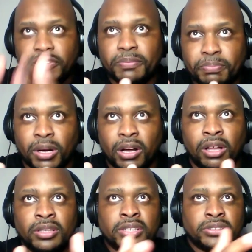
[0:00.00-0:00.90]

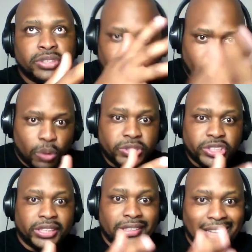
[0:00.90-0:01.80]
football to
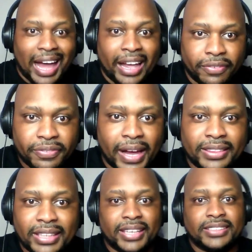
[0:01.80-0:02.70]
coaching life. I
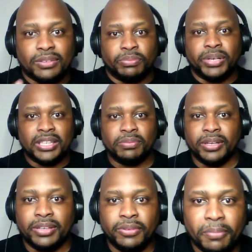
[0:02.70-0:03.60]
think it's a really,
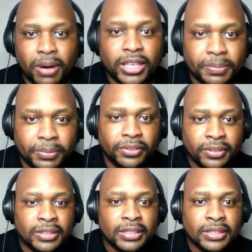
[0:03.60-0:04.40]
really remarkable